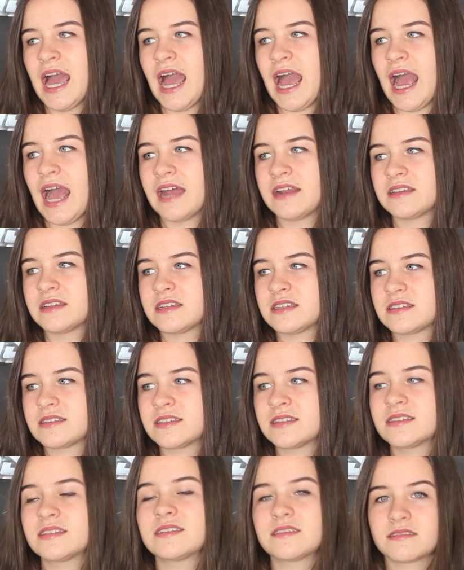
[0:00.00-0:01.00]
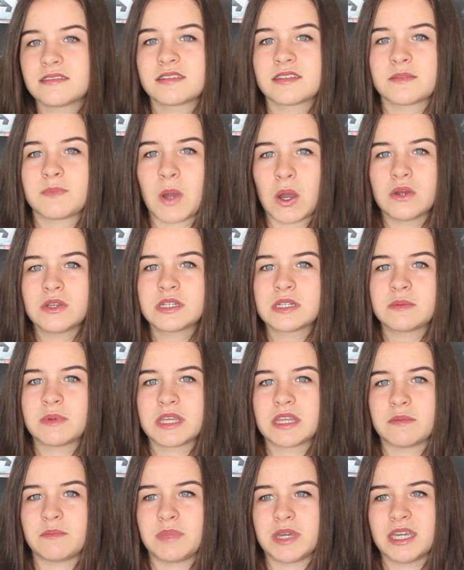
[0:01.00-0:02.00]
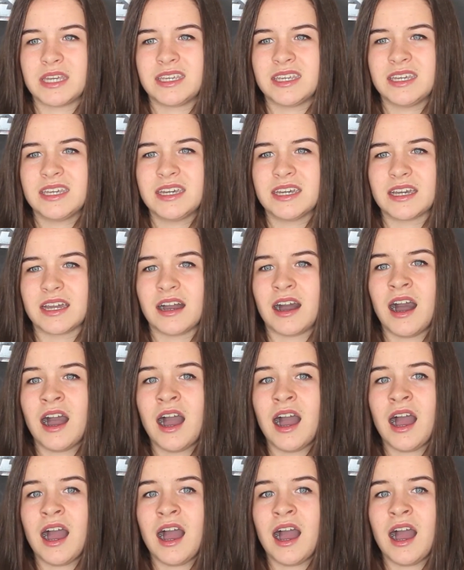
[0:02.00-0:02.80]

And since this is supposed to be the big year,